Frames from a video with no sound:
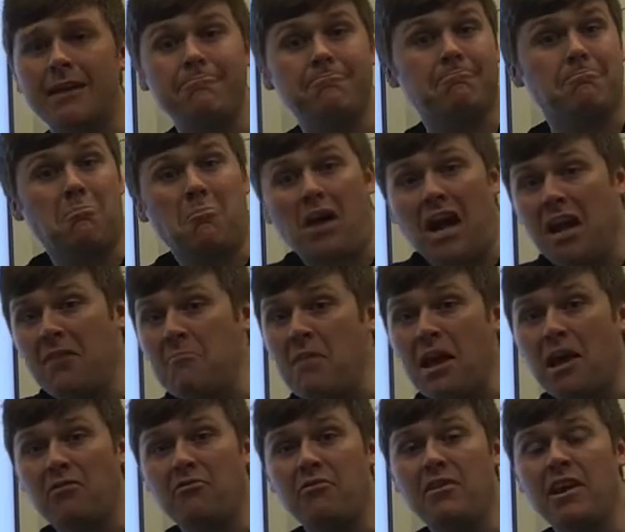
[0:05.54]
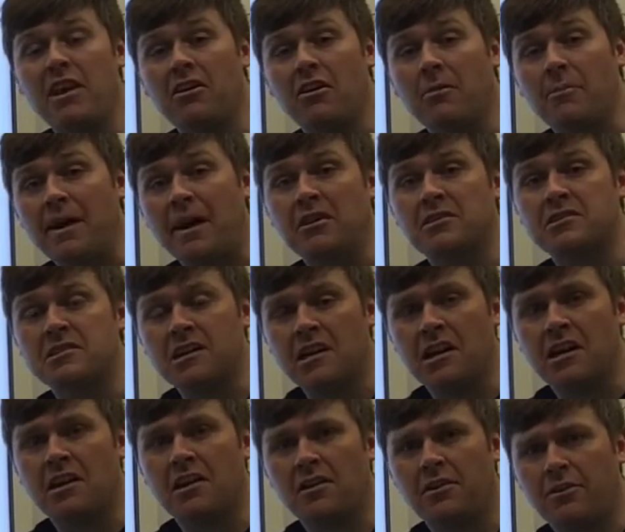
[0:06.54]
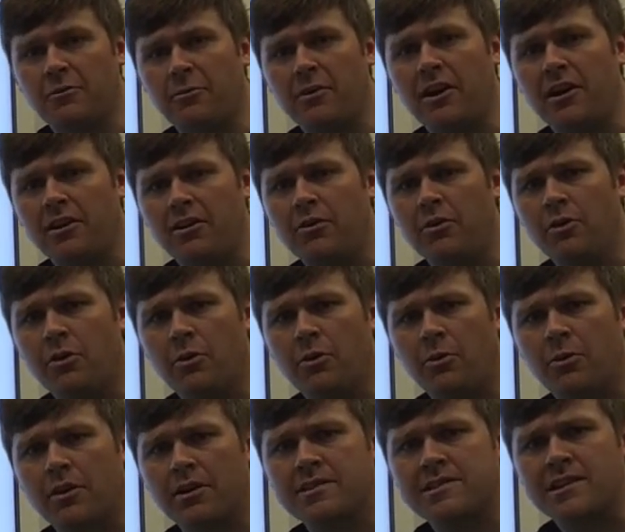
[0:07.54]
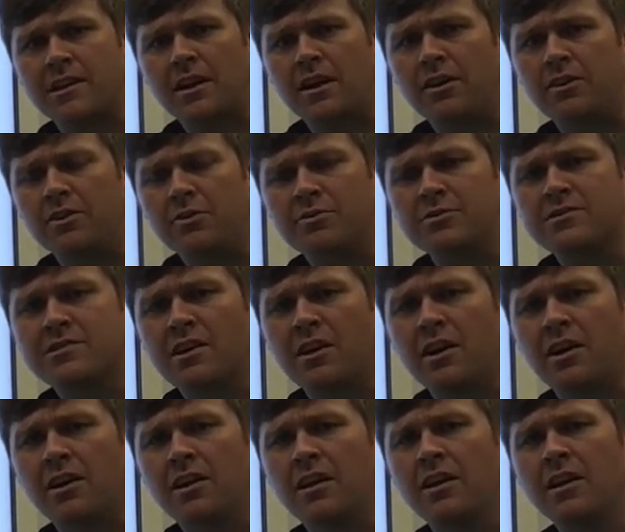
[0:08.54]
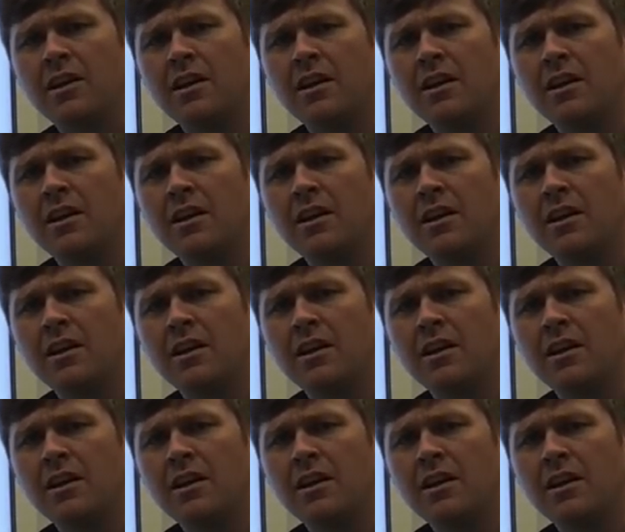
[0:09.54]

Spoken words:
I might make a video about our 3 new chords and our new song.